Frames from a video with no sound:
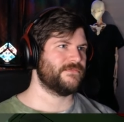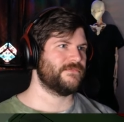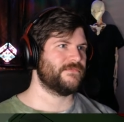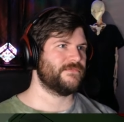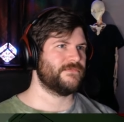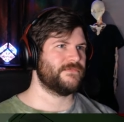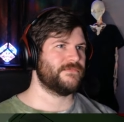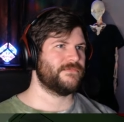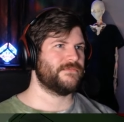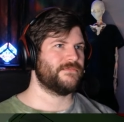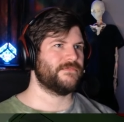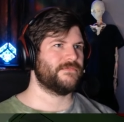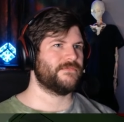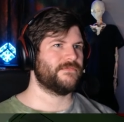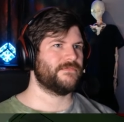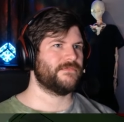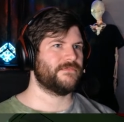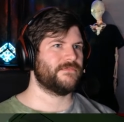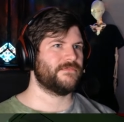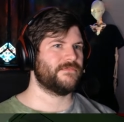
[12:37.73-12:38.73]

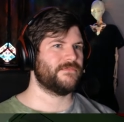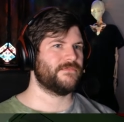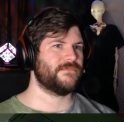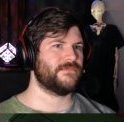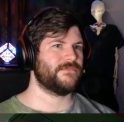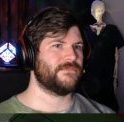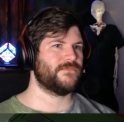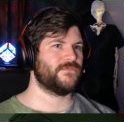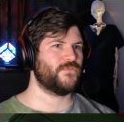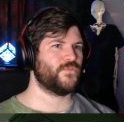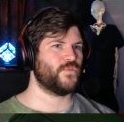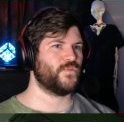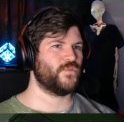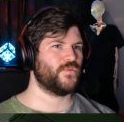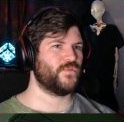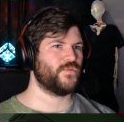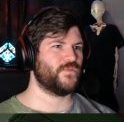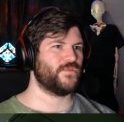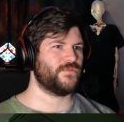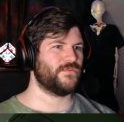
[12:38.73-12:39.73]

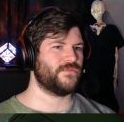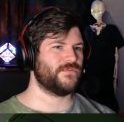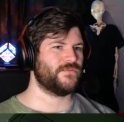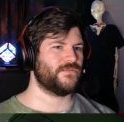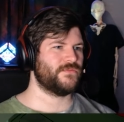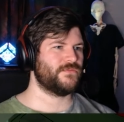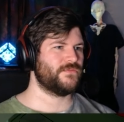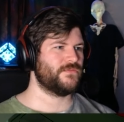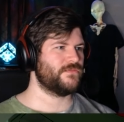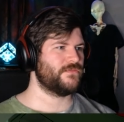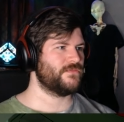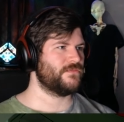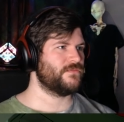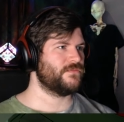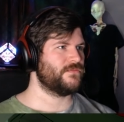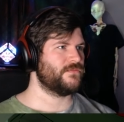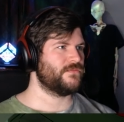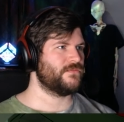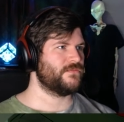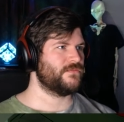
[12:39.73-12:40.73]

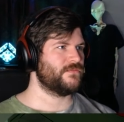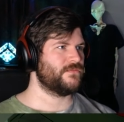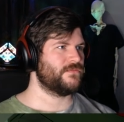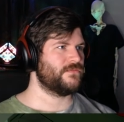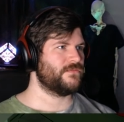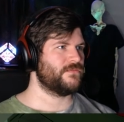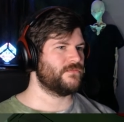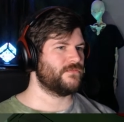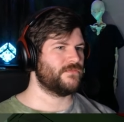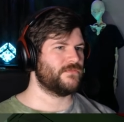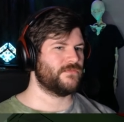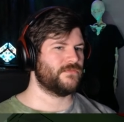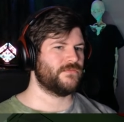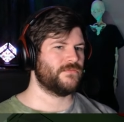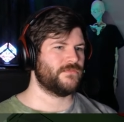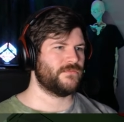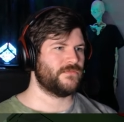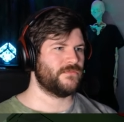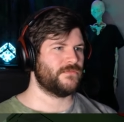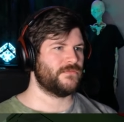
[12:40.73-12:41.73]

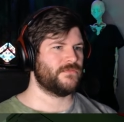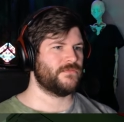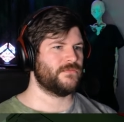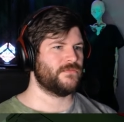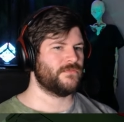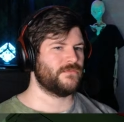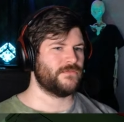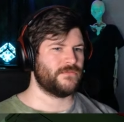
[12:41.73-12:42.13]
(silence)